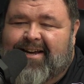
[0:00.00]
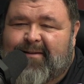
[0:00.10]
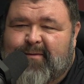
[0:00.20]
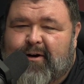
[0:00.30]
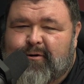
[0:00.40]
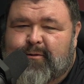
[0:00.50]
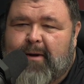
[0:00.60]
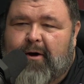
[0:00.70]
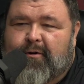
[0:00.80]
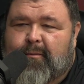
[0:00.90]
I'm your host,
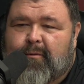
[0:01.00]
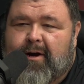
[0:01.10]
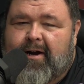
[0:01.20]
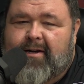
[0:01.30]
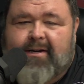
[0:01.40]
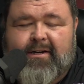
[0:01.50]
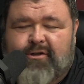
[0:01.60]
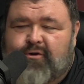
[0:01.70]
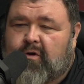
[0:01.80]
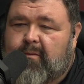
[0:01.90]
Malcom Reed,
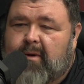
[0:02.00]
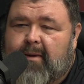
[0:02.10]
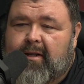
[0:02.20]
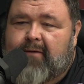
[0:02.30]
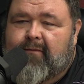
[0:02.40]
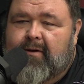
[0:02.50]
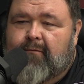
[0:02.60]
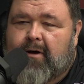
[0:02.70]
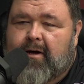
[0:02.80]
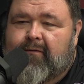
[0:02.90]
and joined by my lovely
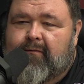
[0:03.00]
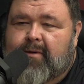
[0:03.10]
wife,